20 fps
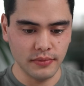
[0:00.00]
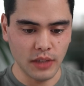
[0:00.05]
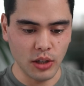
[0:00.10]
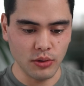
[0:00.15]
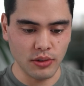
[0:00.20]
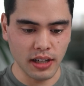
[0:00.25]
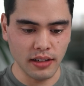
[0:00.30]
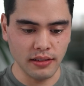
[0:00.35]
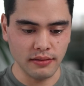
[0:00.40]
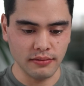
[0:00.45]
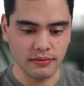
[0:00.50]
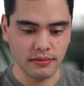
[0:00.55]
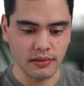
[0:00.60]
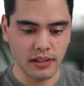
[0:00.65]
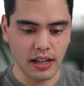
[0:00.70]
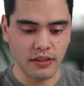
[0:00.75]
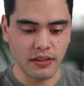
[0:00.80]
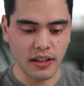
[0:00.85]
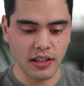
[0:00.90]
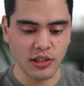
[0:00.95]
Okay,
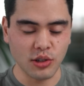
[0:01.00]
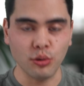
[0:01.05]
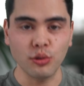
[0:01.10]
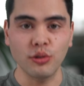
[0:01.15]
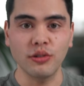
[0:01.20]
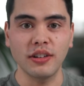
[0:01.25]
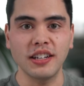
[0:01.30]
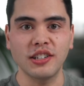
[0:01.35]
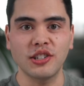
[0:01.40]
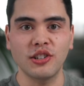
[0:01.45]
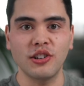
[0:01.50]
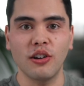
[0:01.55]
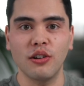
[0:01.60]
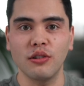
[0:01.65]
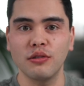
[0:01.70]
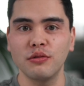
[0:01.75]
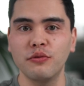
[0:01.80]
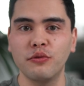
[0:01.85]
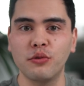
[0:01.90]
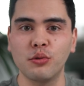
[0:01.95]
and that's all you need to
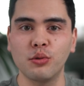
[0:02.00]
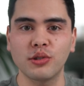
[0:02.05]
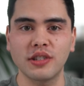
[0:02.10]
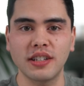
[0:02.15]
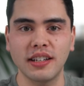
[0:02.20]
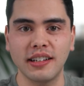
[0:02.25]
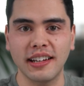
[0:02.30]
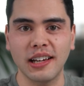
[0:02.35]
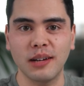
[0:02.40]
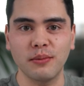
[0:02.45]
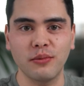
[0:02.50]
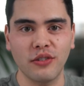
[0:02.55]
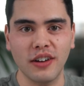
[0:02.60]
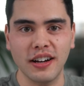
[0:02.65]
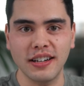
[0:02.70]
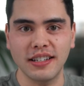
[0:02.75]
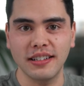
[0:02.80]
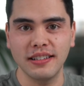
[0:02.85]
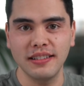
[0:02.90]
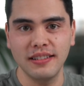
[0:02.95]
know for setting up
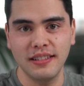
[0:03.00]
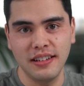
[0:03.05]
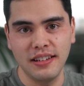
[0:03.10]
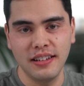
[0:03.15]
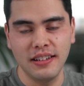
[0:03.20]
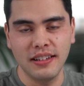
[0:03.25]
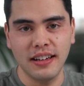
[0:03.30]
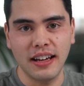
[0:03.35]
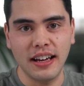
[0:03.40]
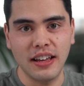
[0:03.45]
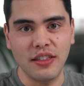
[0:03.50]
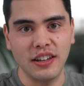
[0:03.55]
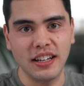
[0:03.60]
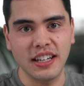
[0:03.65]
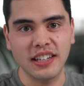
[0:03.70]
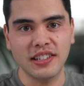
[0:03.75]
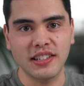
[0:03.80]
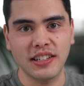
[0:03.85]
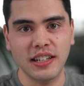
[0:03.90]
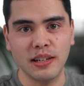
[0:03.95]
Freighter, and the
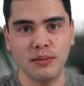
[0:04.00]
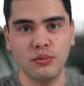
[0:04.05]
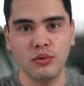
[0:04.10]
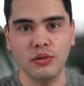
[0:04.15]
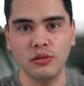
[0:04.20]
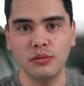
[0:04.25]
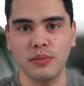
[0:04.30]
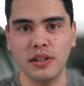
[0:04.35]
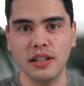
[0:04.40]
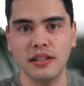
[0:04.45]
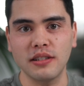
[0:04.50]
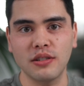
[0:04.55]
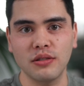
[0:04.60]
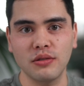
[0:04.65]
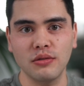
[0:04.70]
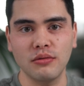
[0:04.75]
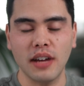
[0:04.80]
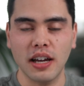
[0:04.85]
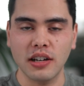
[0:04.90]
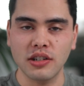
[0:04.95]
next step will be
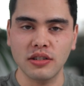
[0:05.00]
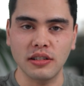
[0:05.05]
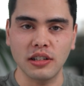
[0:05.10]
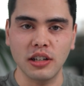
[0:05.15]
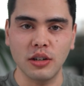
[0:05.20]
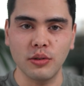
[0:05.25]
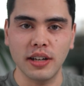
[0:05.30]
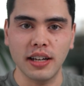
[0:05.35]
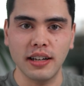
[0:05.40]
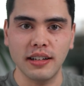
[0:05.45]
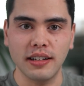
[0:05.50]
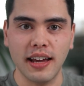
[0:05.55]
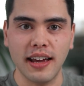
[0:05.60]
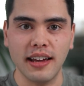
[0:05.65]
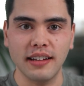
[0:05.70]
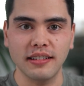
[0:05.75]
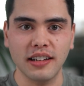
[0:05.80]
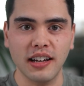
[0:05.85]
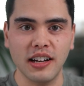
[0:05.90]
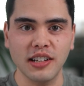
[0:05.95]
to actually go ahead
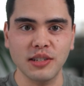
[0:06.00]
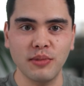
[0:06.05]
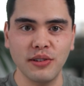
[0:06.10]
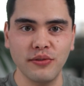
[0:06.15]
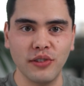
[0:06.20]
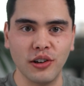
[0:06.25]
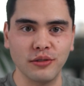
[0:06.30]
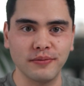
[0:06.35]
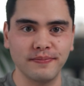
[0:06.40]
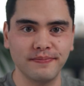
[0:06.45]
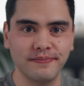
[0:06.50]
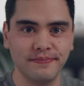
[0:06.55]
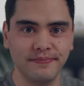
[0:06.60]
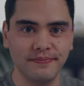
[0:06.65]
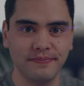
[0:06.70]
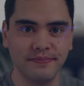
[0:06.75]
and cast my vote.